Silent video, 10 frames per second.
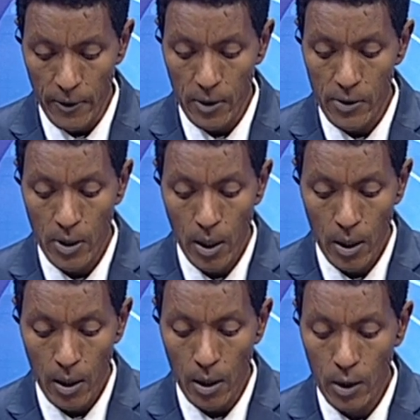fields,
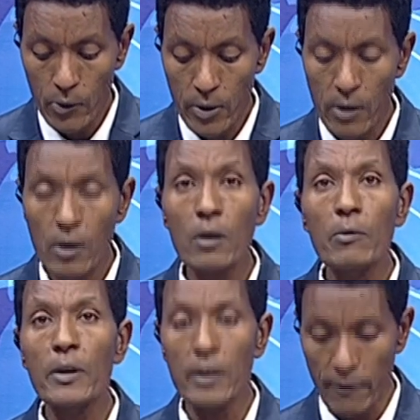including the
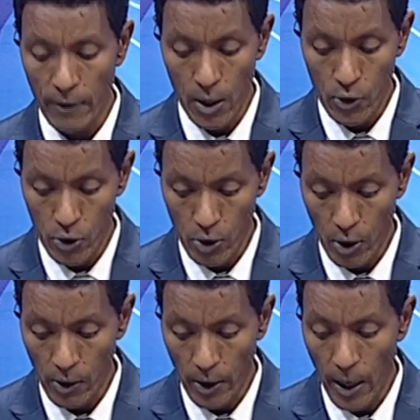
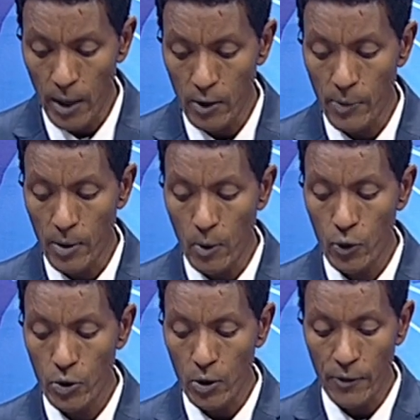renovation and
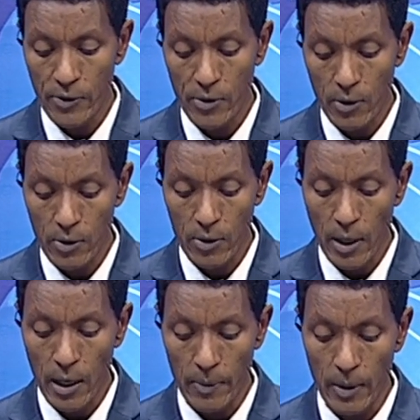promotion of
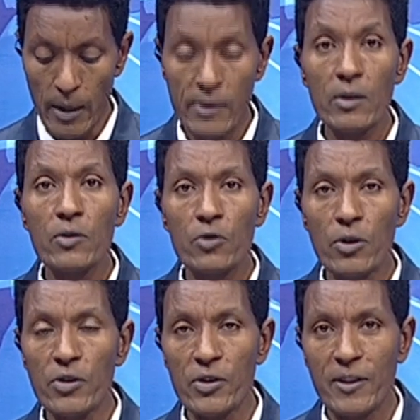St. Lalibela's
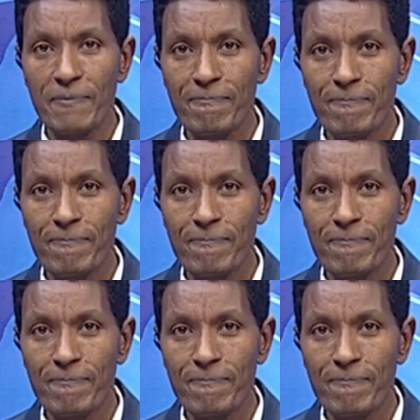churches.